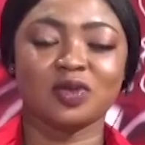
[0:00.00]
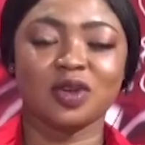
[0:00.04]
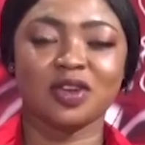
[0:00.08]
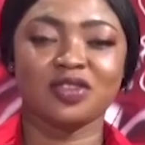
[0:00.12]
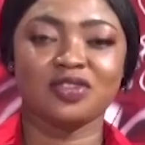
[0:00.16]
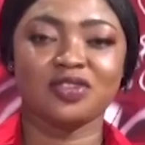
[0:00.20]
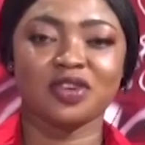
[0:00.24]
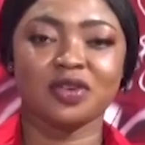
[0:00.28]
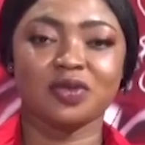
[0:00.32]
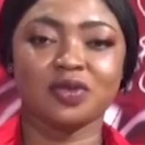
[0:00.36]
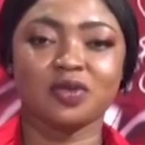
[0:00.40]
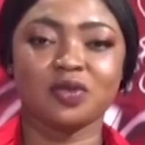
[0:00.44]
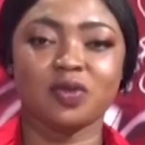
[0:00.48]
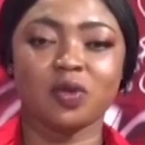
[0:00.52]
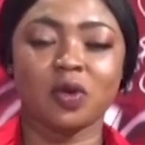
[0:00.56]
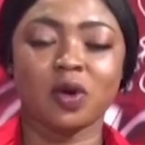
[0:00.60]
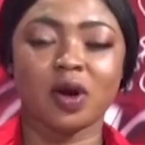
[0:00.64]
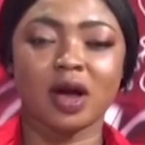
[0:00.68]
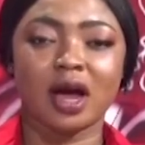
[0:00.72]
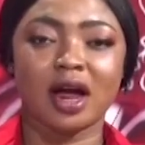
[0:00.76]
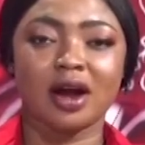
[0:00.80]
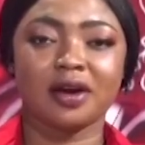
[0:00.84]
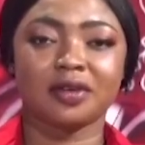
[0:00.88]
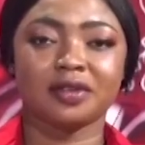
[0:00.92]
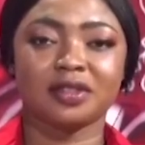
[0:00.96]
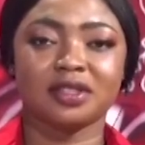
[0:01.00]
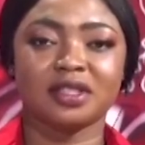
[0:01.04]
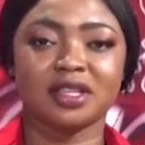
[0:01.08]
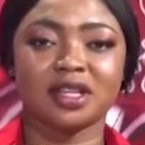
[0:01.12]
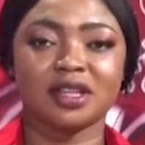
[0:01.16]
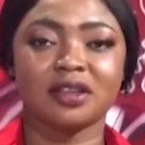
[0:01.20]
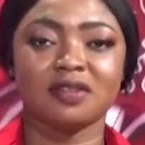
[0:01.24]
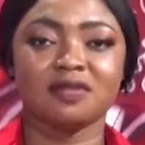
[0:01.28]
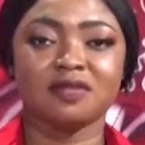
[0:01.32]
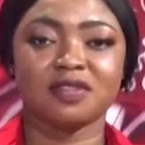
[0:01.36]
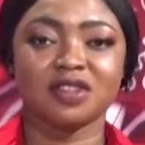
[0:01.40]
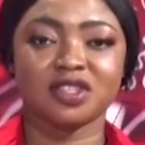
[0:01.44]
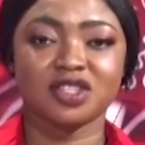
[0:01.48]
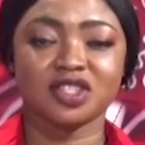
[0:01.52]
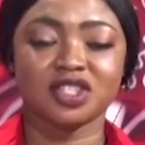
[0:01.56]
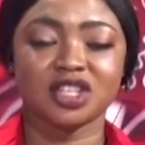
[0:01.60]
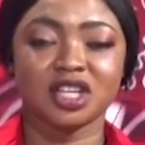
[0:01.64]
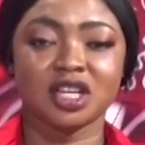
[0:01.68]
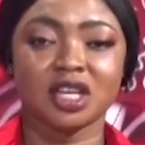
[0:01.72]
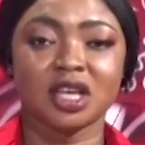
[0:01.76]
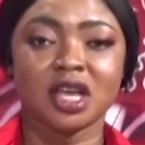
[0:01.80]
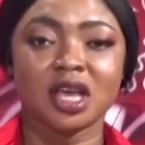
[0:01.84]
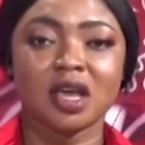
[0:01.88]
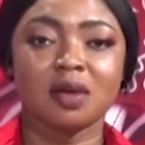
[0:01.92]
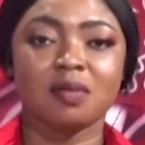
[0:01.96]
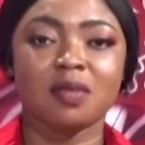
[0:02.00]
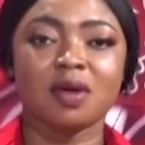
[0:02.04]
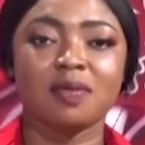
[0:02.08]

Echo Google Art Television.